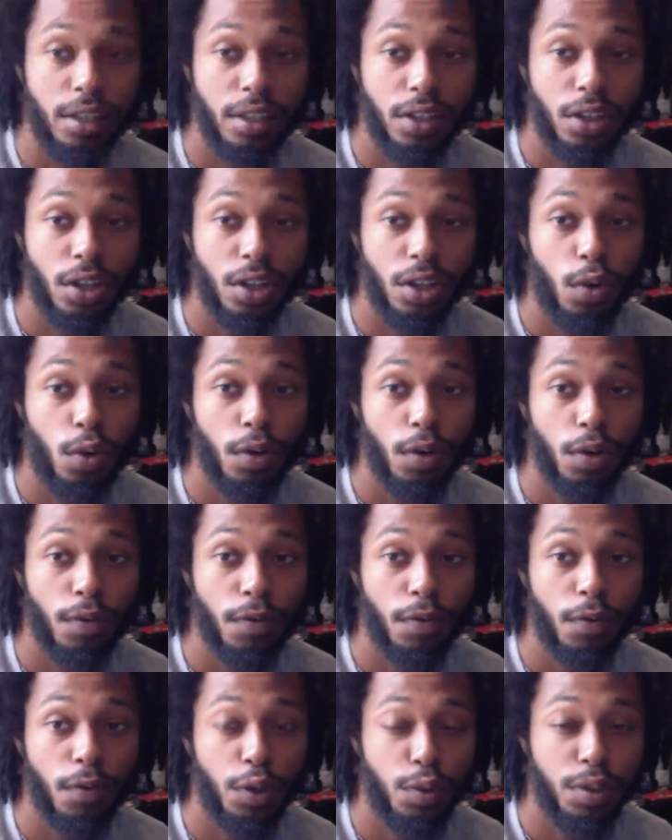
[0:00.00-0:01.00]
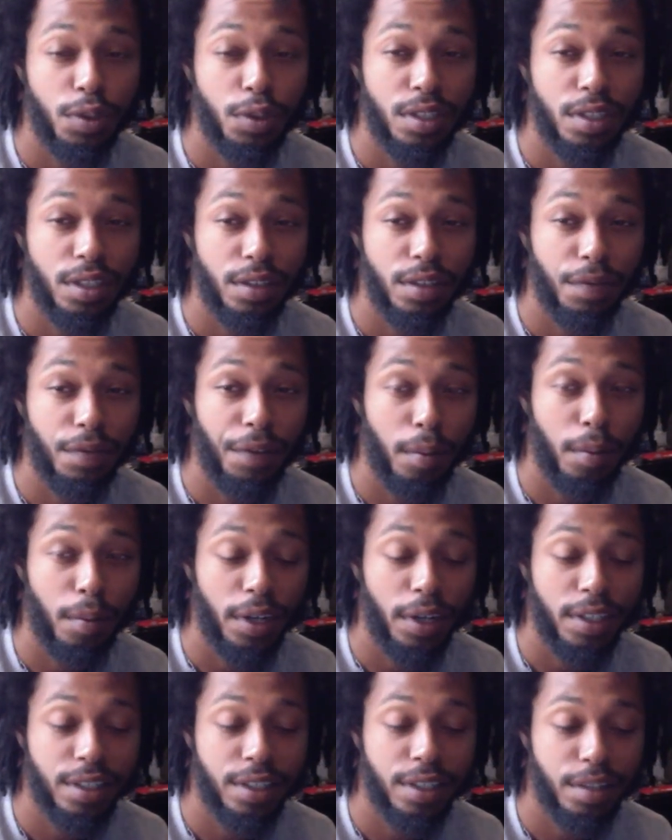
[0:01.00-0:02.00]
lower frequency and
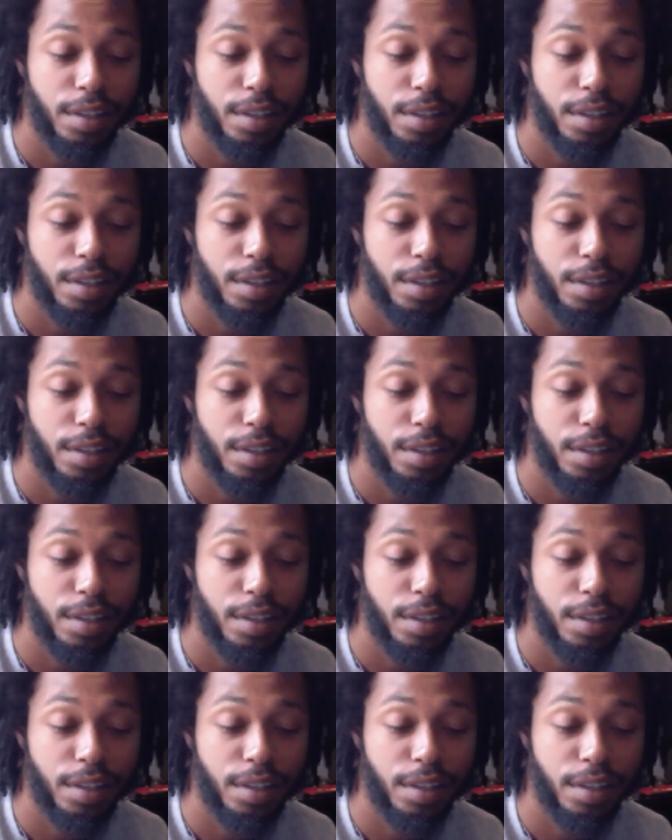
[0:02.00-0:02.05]
vibration